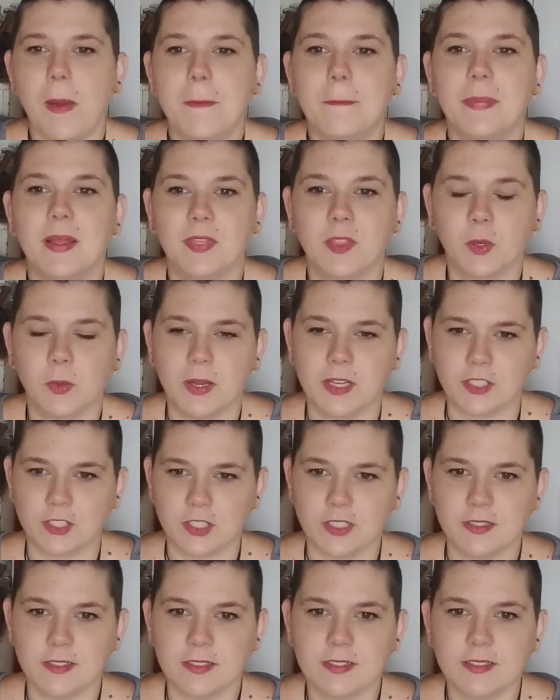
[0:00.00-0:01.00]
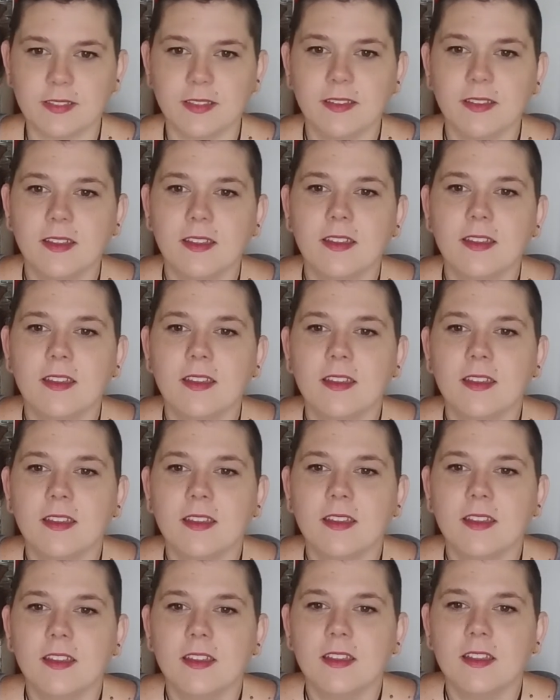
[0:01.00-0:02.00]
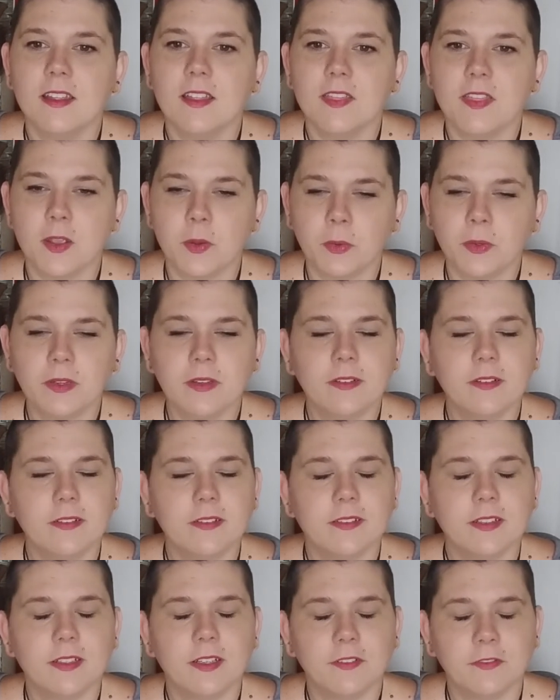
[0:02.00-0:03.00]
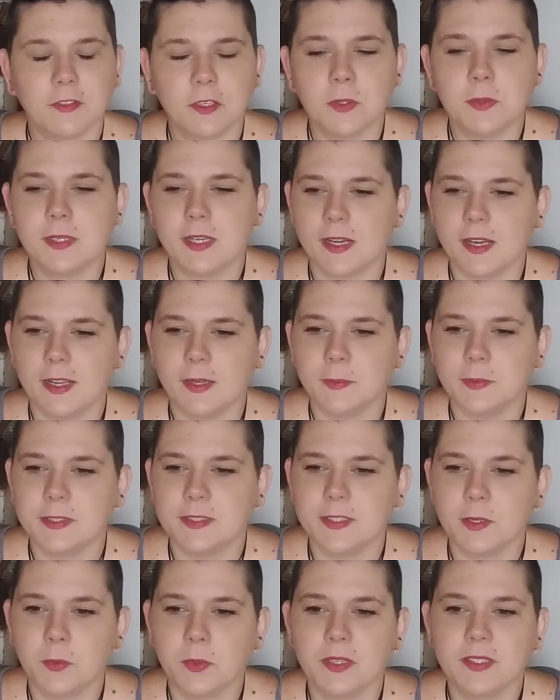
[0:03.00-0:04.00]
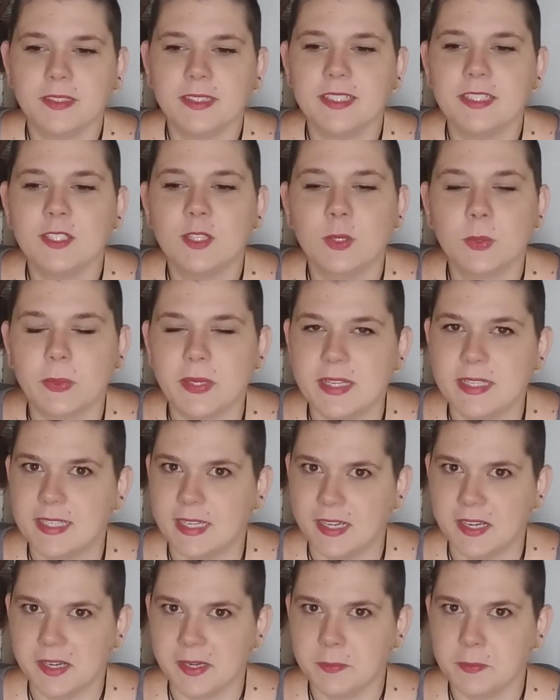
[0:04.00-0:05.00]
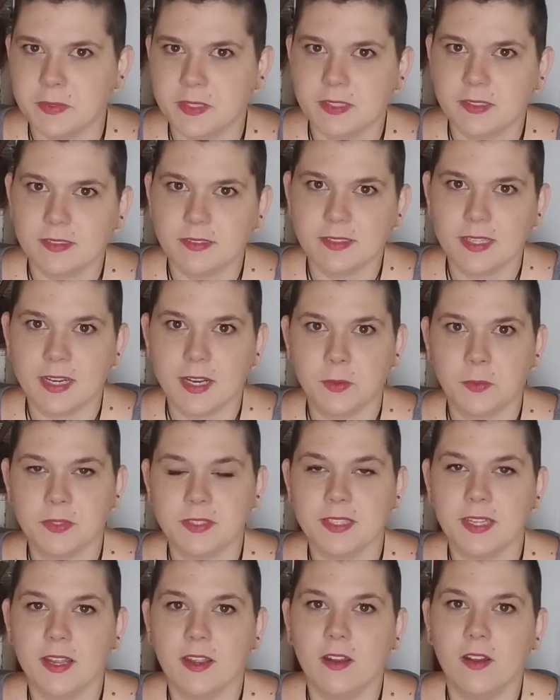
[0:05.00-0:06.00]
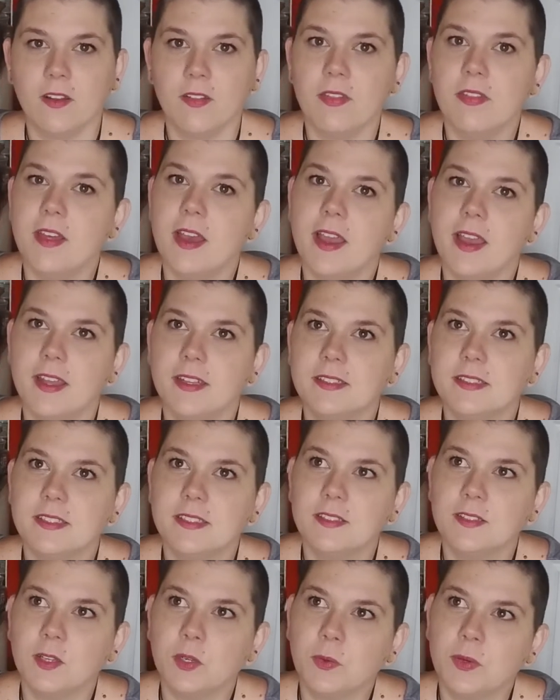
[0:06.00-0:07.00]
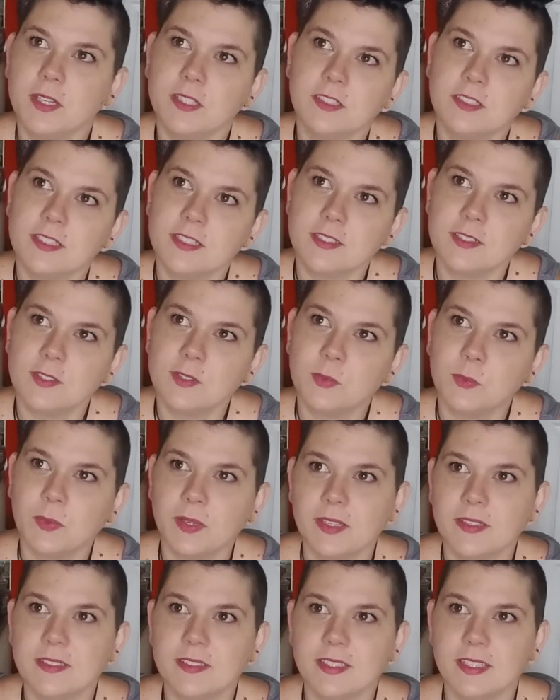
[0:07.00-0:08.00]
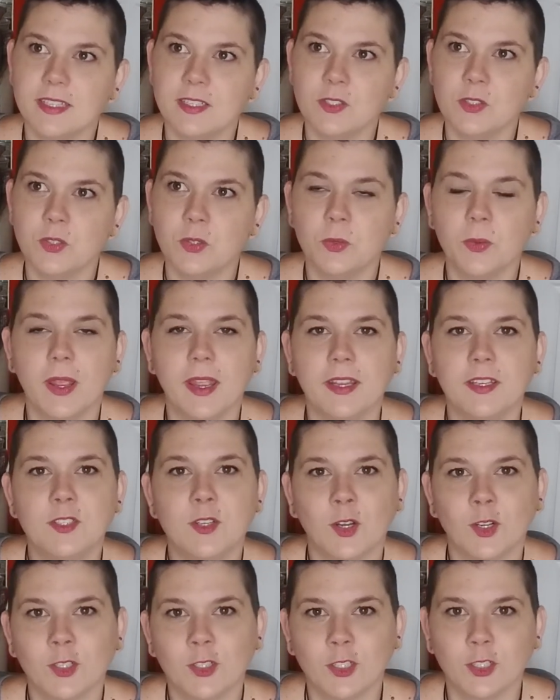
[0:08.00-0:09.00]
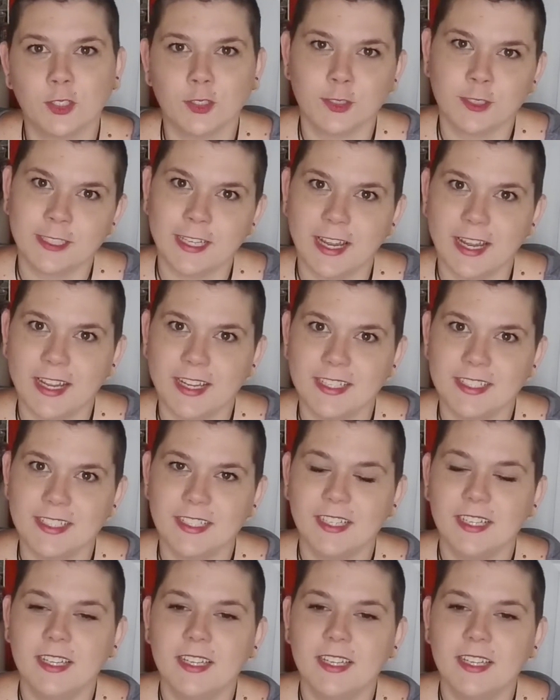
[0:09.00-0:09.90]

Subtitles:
But the questions, there were a few times, there were at least 3 times that I was there that the questions went into a darker shade.